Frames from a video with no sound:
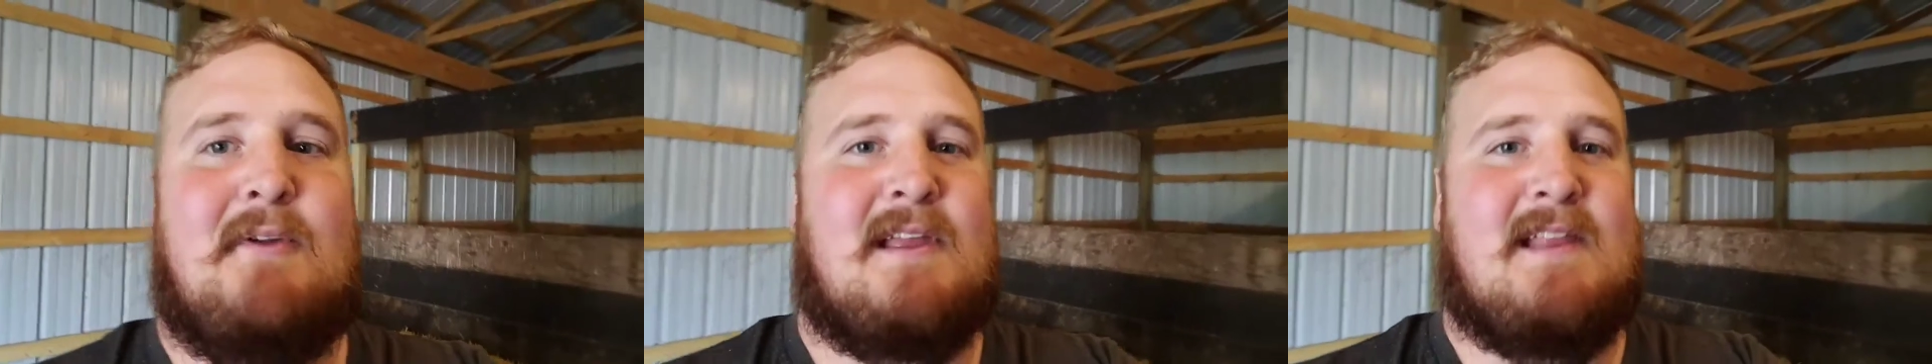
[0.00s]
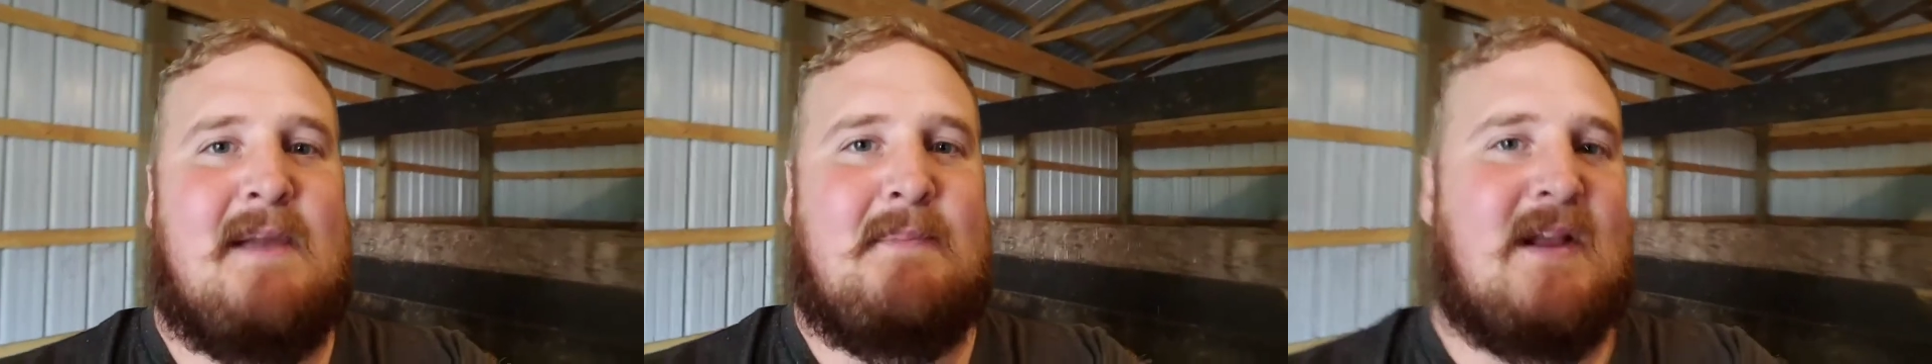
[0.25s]

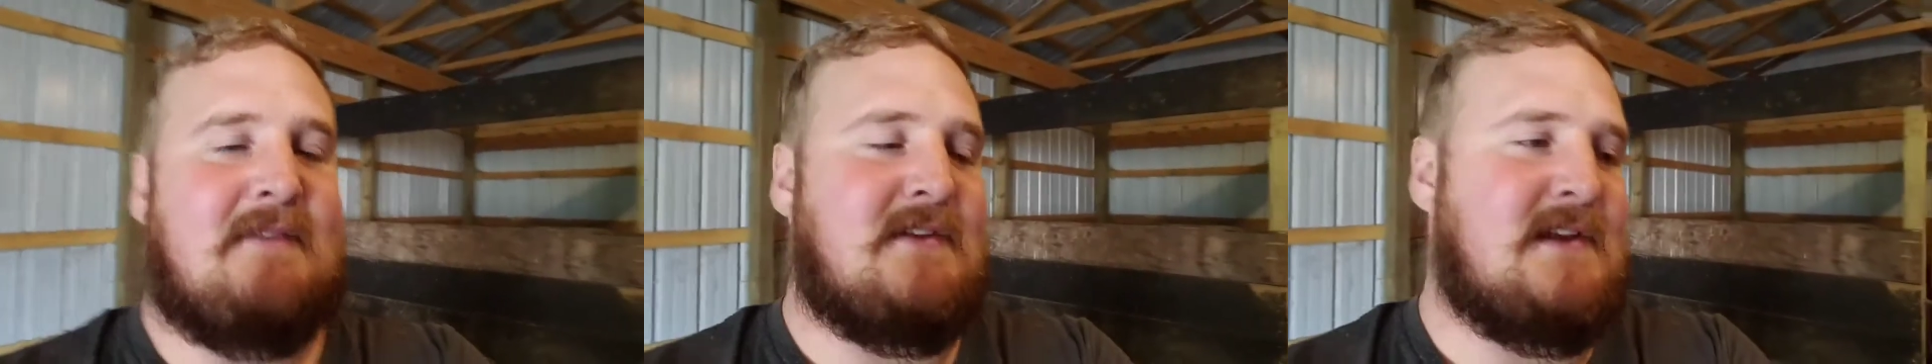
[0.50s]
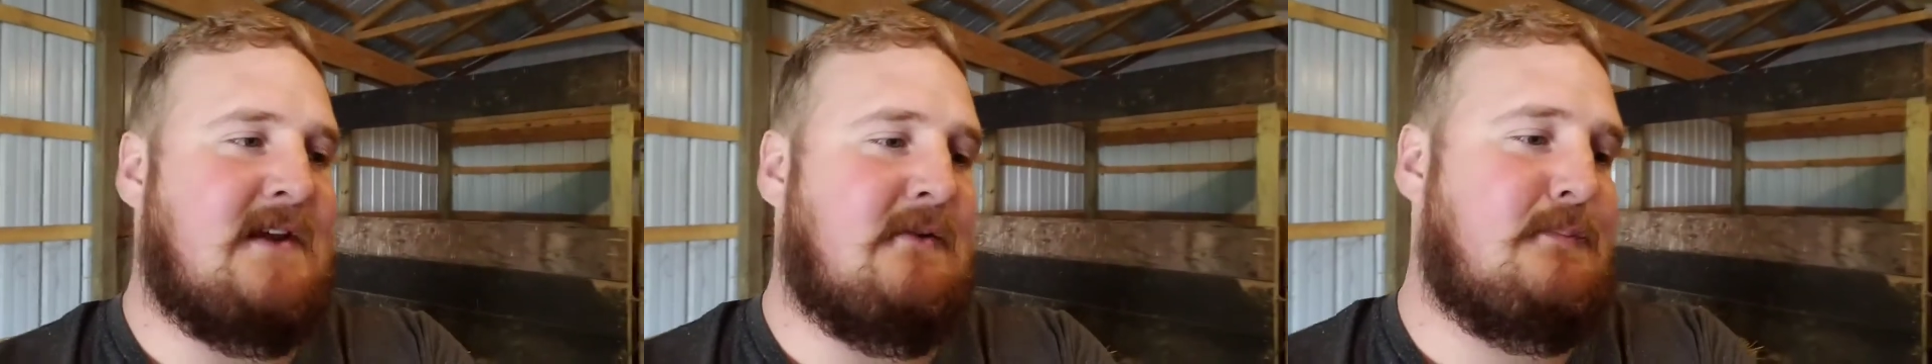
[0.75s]
really that big of a
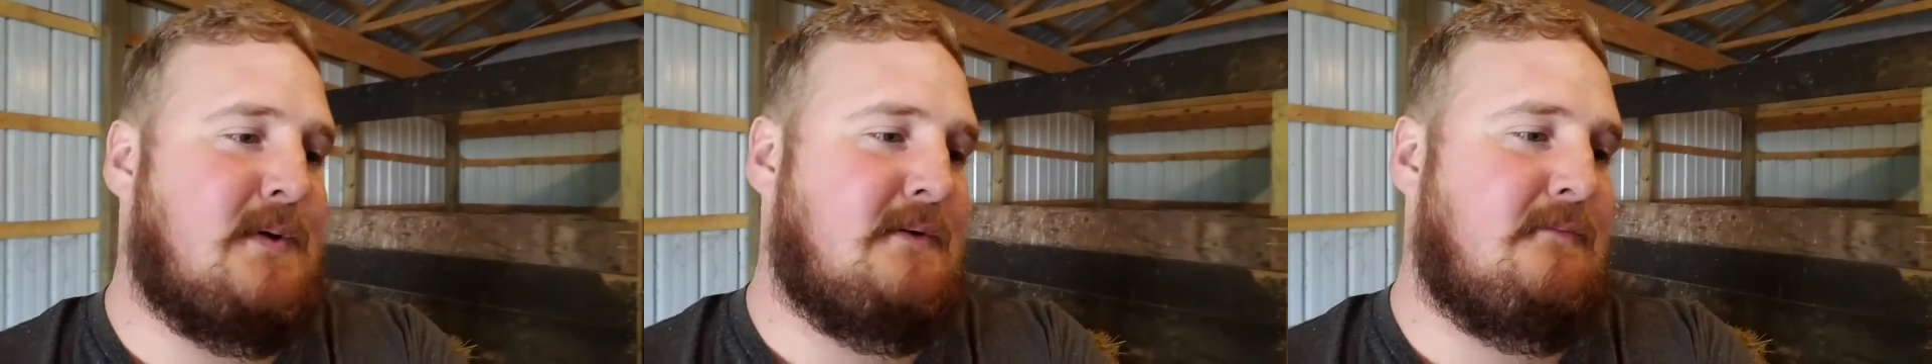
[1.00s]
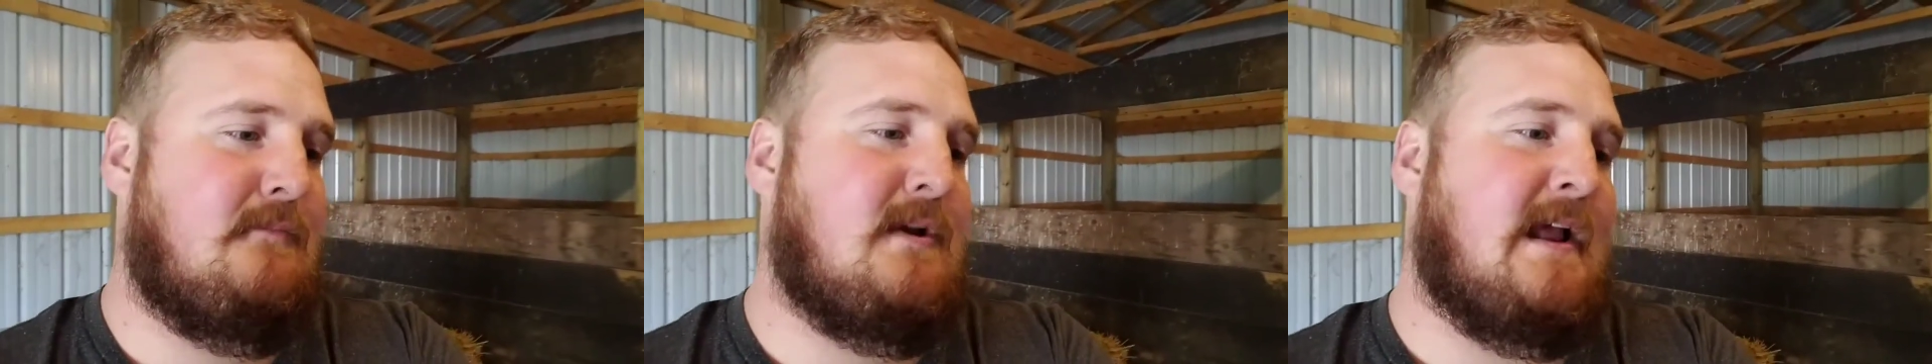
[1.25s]
deal.
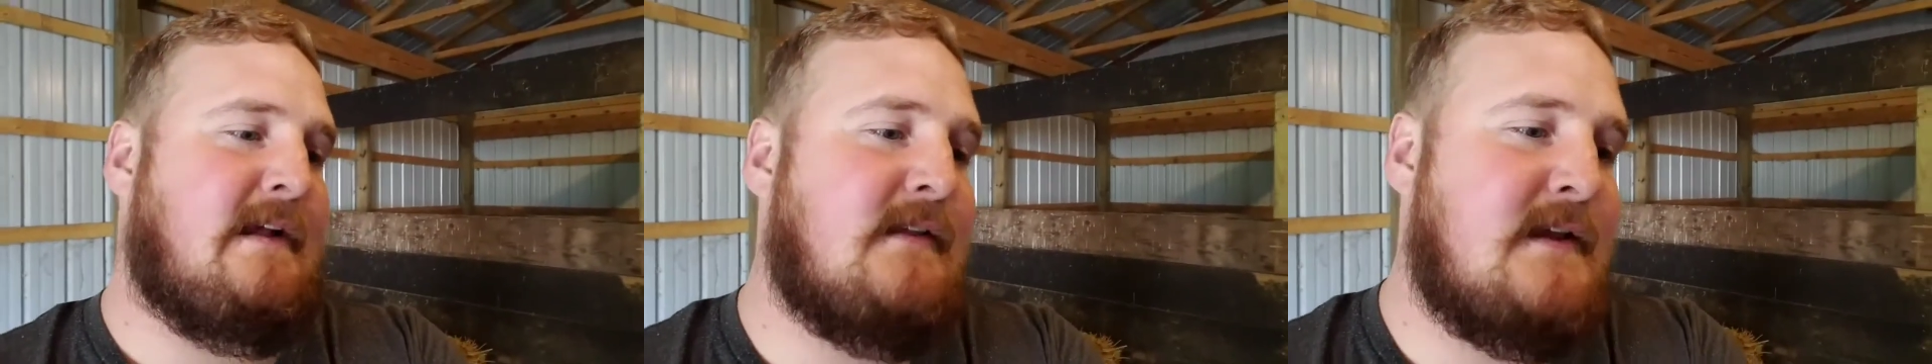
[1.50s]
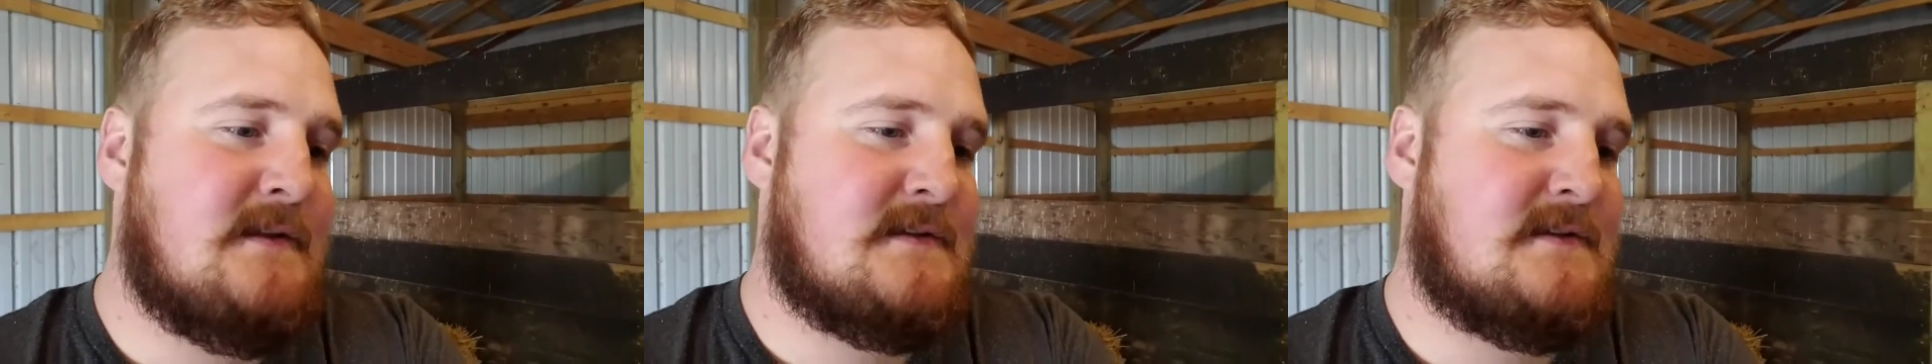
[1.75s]
But when I
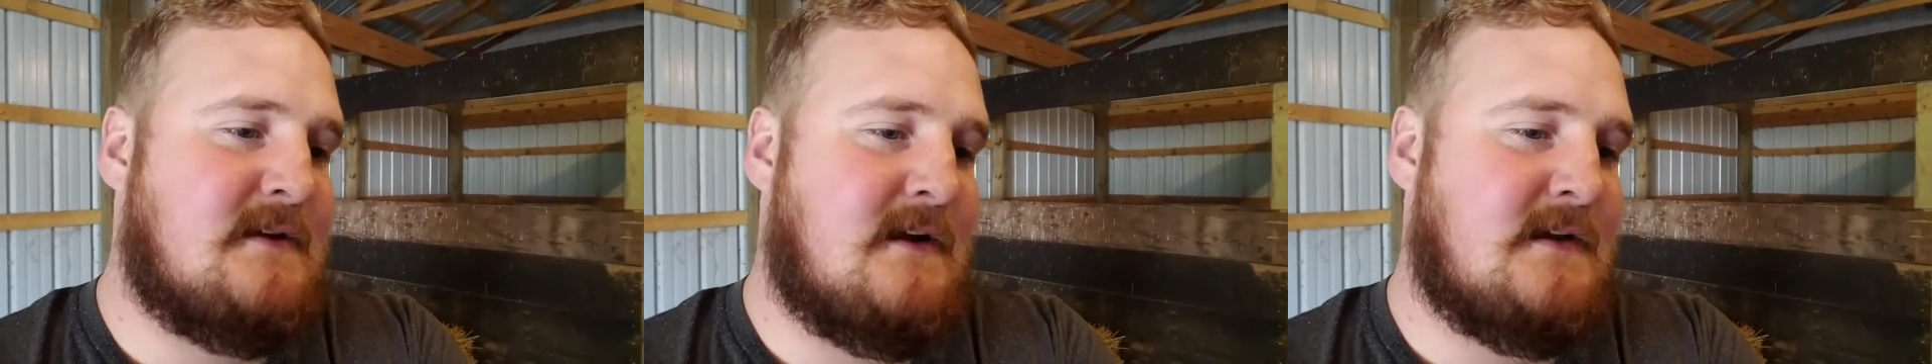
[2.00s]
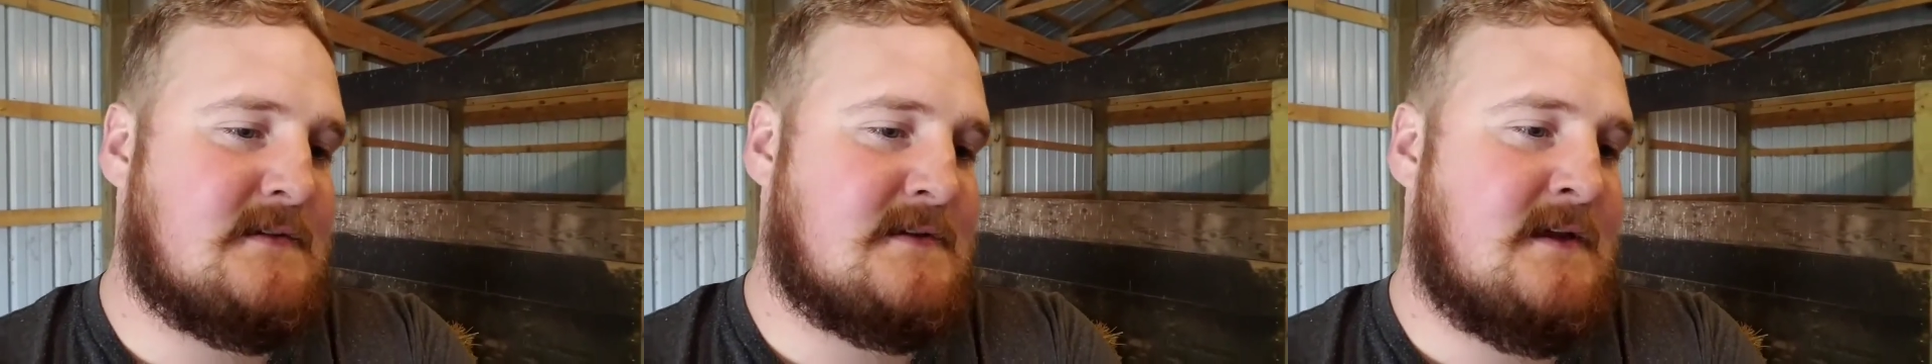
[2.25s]
clean the
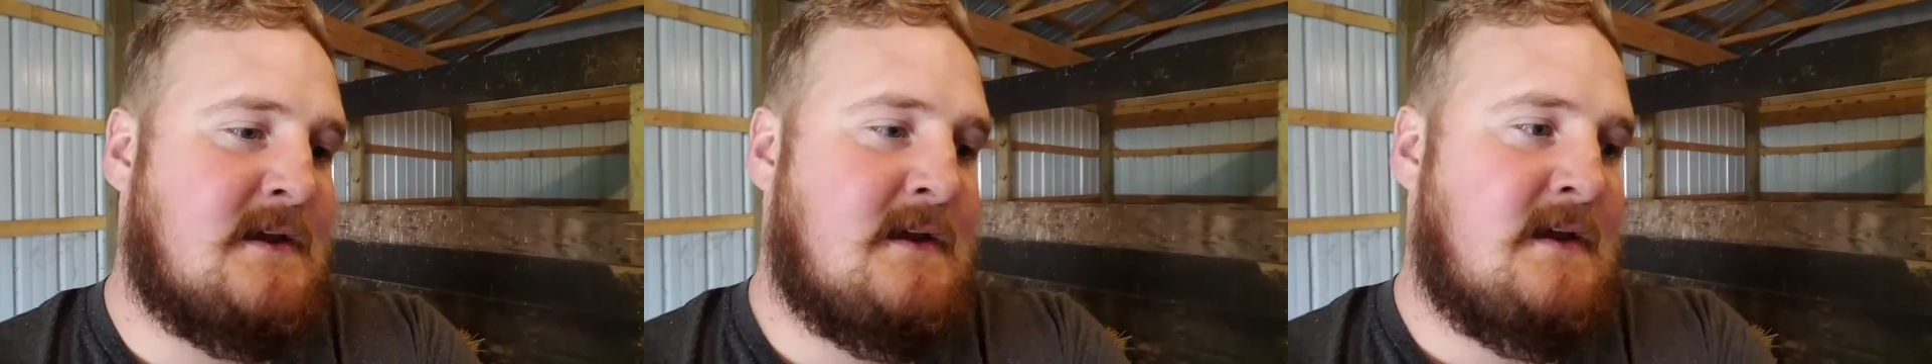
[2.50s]
stalls,